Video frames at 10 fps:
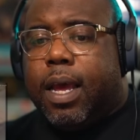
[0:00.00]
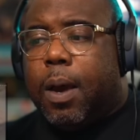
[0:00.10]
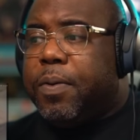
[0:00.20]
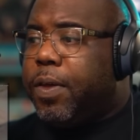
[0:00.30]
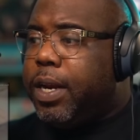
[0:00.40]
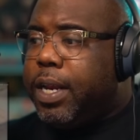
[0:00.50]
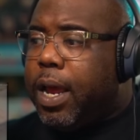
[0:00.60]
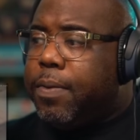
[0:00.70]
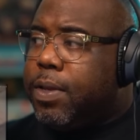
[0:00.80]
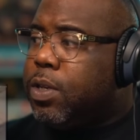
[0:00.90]
Without a
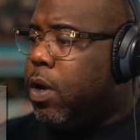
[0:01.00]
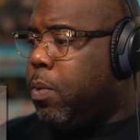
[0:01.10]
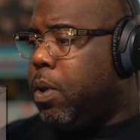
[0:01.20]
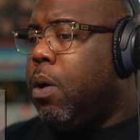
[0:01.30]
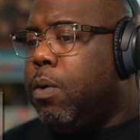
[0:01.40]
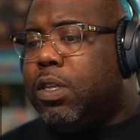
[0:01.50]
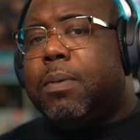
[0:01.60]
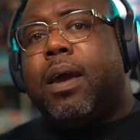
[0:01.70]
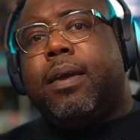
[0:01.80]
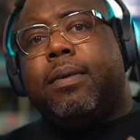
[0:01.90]
doubt, this song will go onto
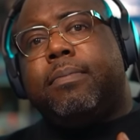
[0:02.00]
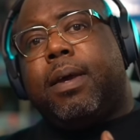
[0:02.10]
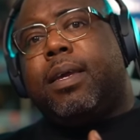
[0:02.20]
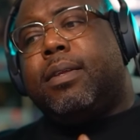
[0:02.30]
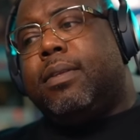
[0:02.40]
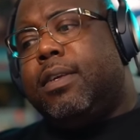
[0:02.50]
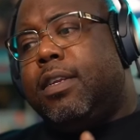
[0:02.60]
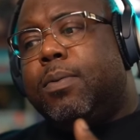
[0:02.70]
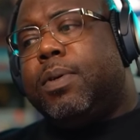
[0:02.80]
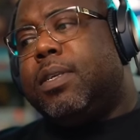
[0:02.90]
my
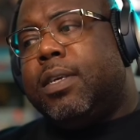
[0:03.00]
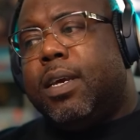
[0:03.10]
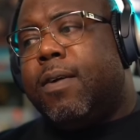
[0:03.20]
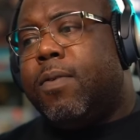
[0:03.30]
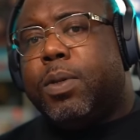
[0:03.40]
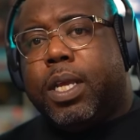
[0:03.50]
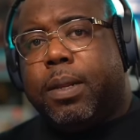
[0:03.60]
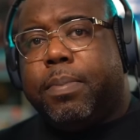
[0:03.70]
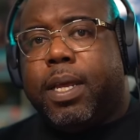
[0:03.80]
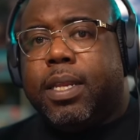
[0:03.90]
continuously
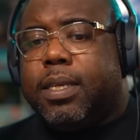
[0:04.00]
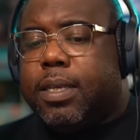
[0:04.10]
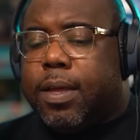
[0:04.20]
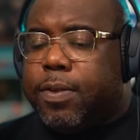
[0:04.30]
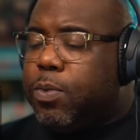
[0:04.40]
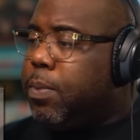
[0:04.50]
rotating playlist. This will